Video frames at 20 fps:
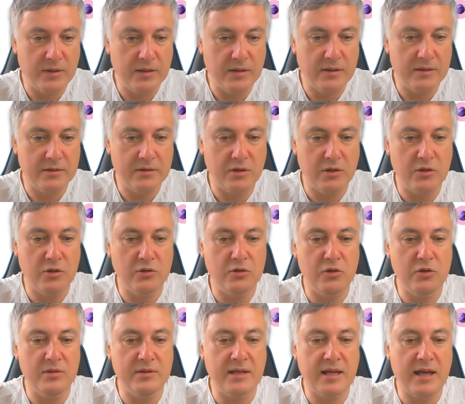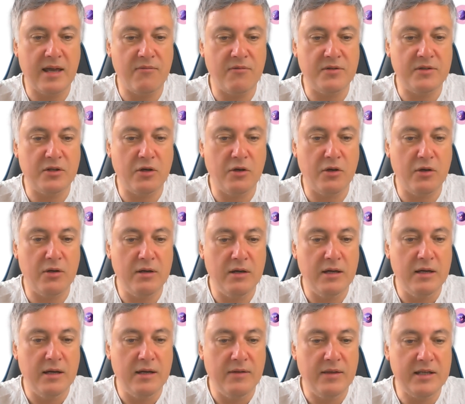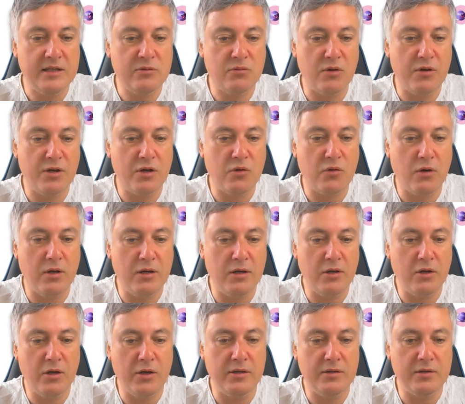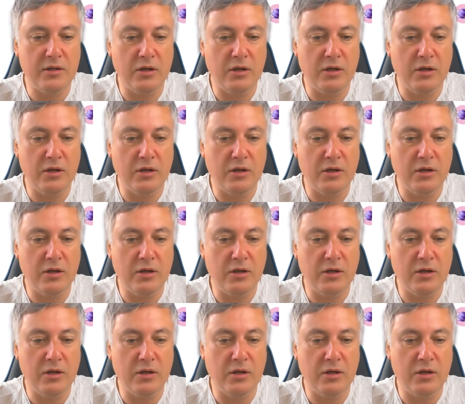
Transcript: So you could use that avatar. This one I quite like, the